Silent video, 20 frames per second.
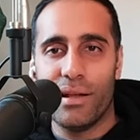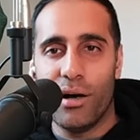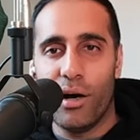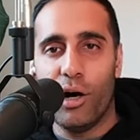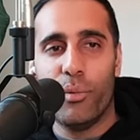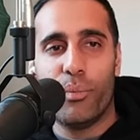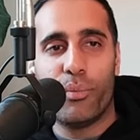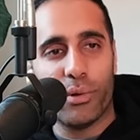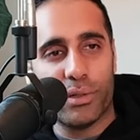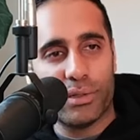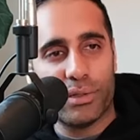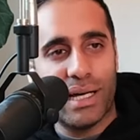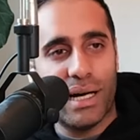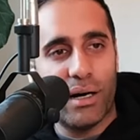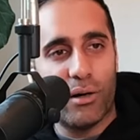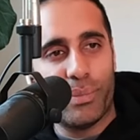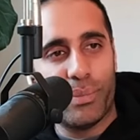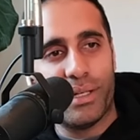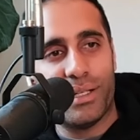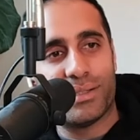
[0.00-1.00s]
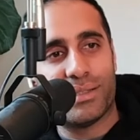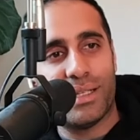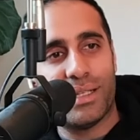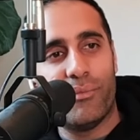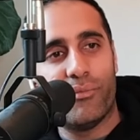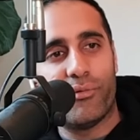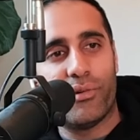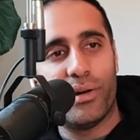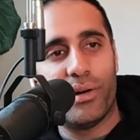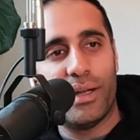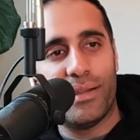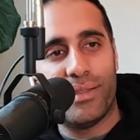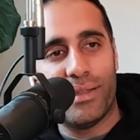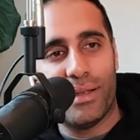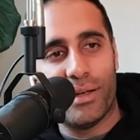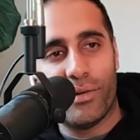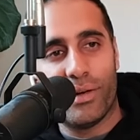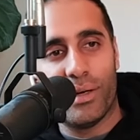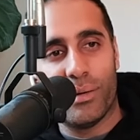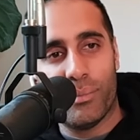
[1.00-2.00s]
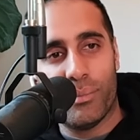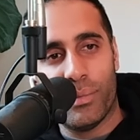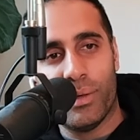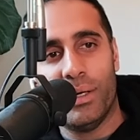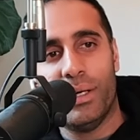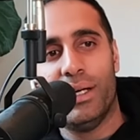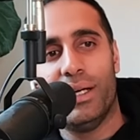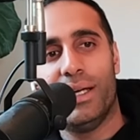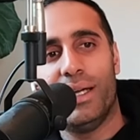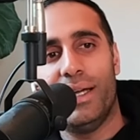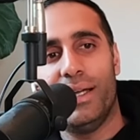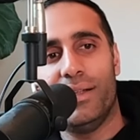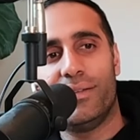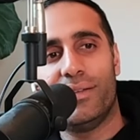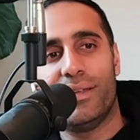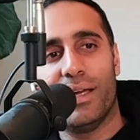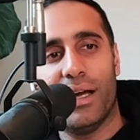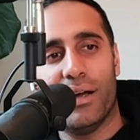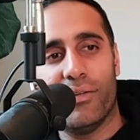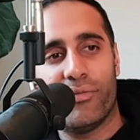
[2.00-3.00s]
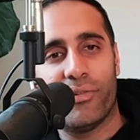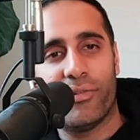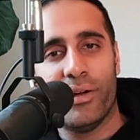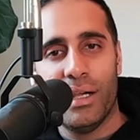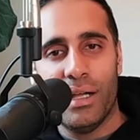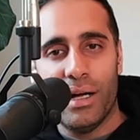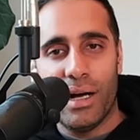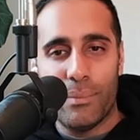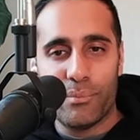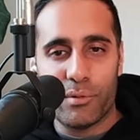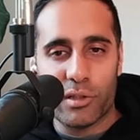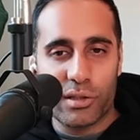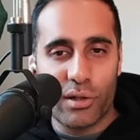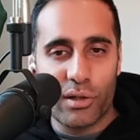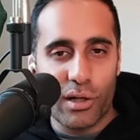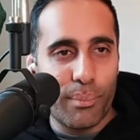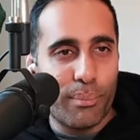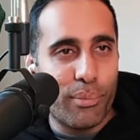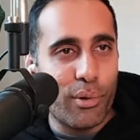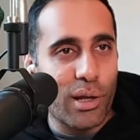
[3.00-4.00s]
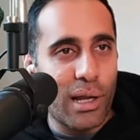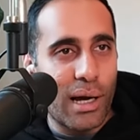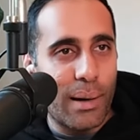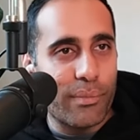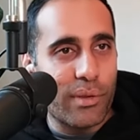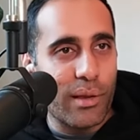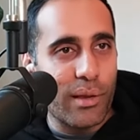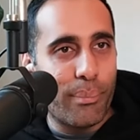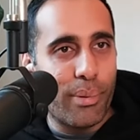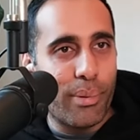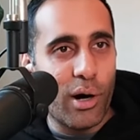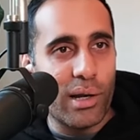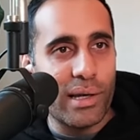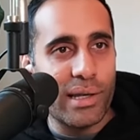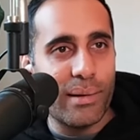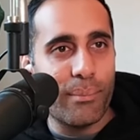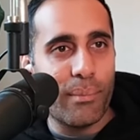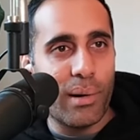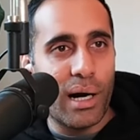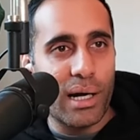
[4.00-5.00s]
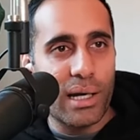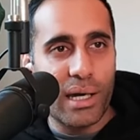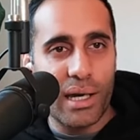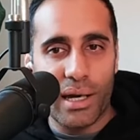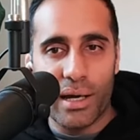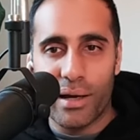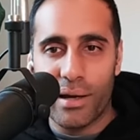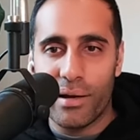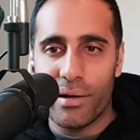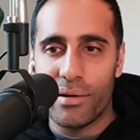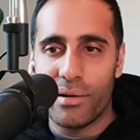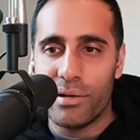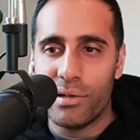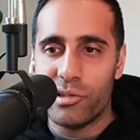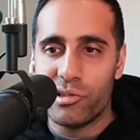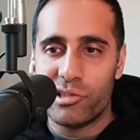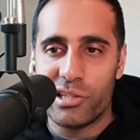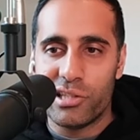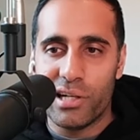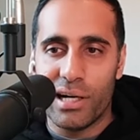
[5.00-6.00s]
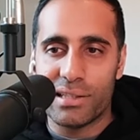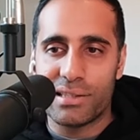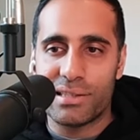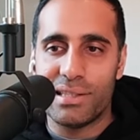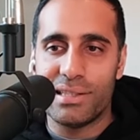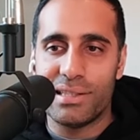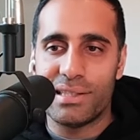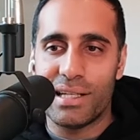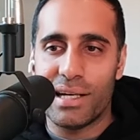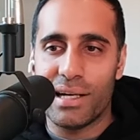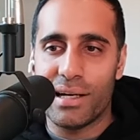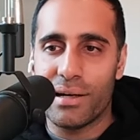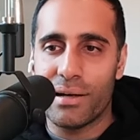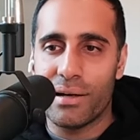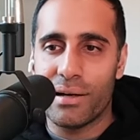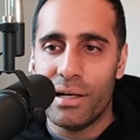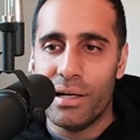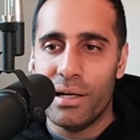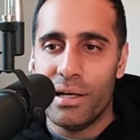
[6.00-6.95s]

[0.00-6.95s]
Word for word: the hope was that would be the same for Ethereum ETF. I'm just going to pull up the Polymarket chances here.